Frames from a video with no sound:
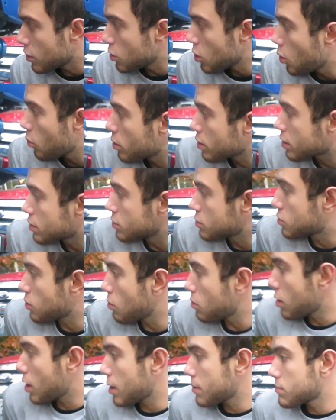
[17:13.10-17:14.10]
the lower
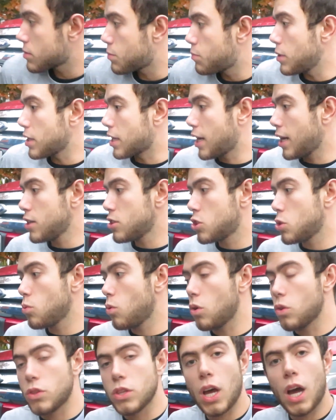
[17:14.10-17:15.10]
control arms, because you
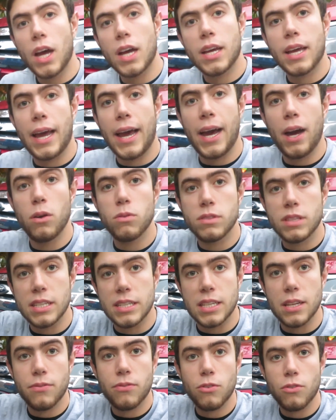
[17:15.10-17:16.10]
will knock out the
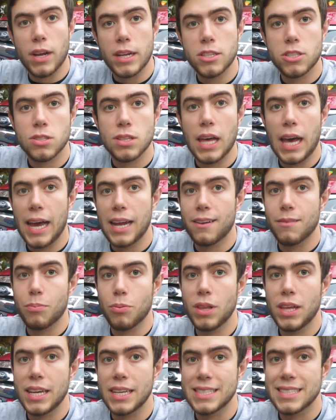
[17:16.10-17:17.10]
differential out of
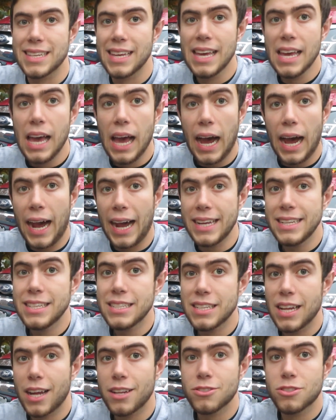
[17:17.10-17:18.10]
place. I did
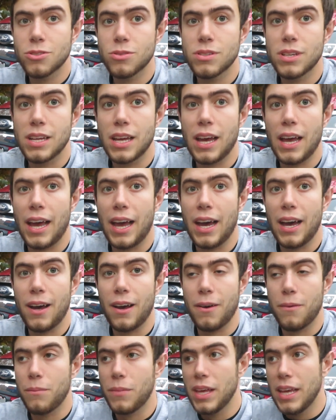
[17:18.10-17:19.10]
not do it
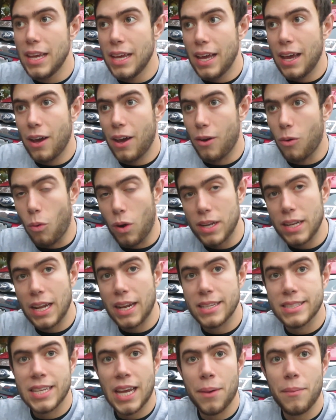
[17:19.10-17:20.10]
one
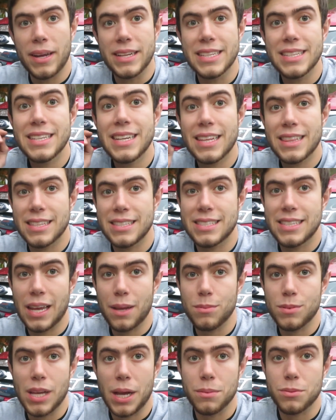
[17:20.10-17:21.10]
at a time. I did it at the
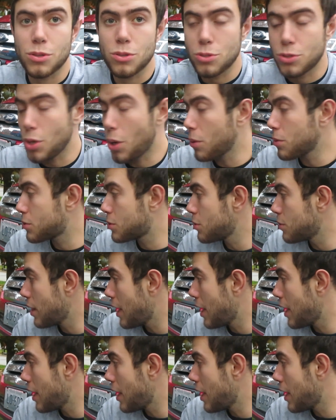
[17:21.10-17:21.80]
same time, so don't do